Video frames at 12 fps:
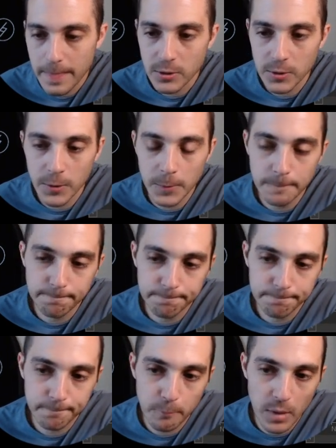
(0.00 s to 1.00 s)
So
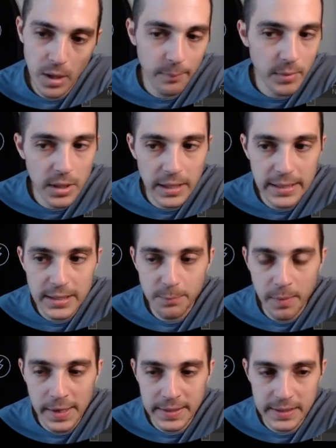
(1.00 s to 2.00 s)
I'm going to let
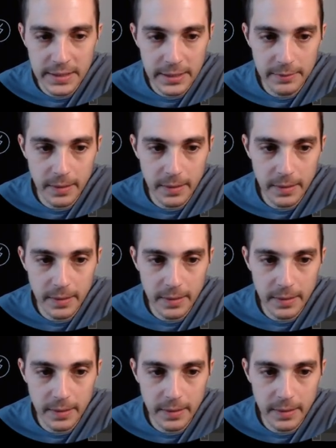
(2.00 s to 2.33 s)
SPY sit.